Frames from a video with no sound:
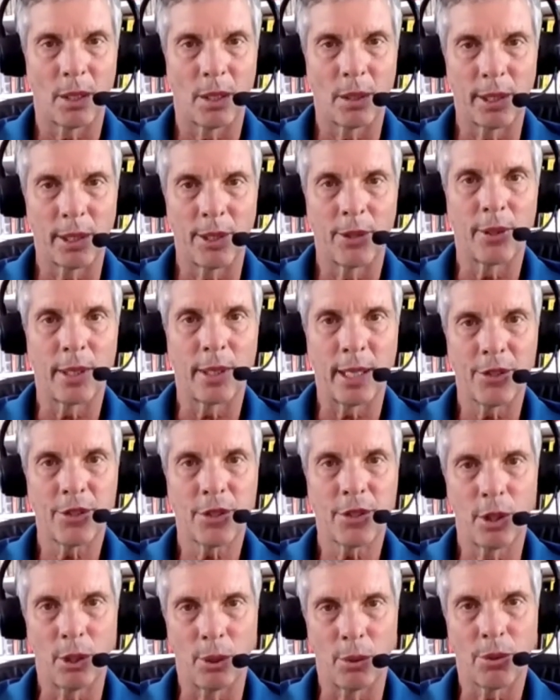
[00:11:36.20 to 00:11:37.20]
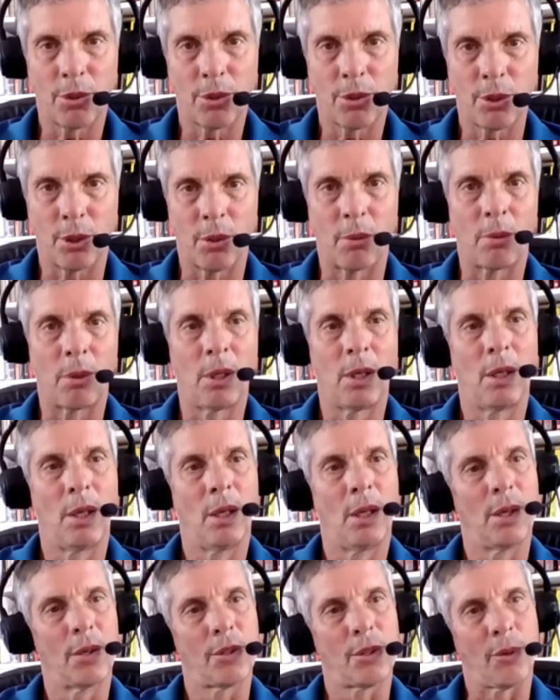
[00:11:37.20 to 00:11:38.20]
leader as coach. So
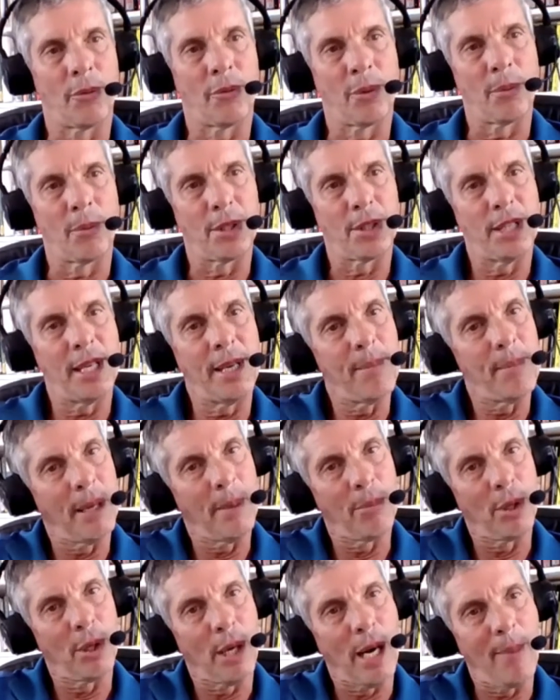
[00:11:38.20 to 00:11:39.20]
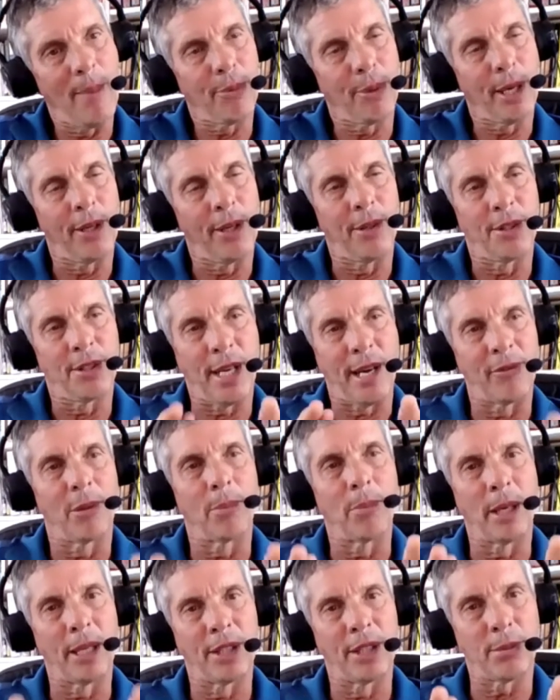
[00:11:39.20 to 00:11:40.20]
so from the team member operator, it's
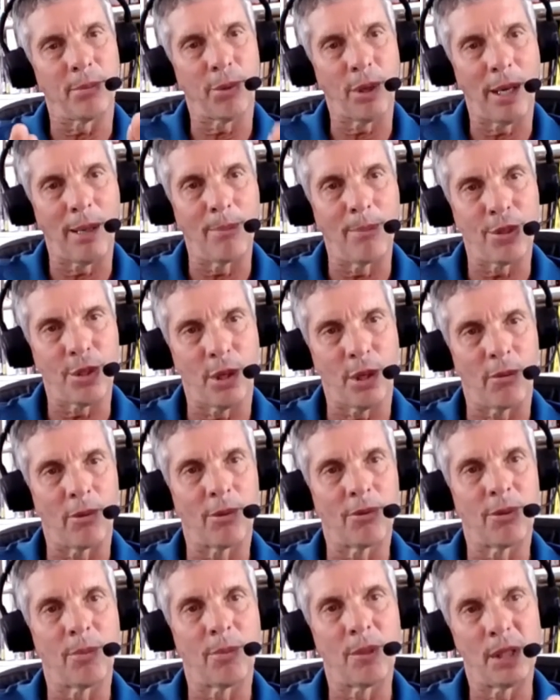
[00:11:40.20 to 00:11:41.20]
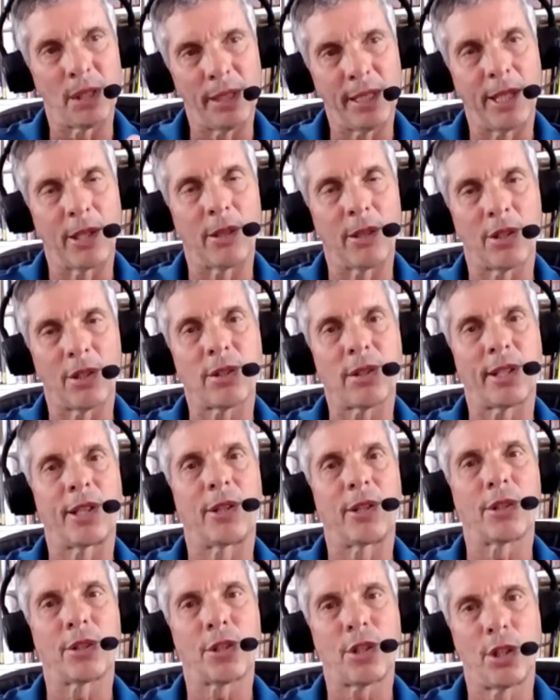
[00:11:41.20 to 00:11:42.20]
everybody's a problem solver. From the leader, it's
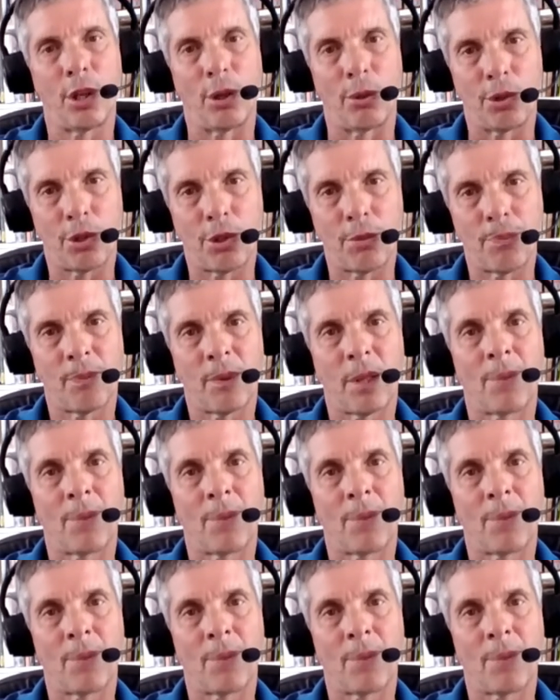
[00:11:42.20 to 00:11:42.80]
leader is coach.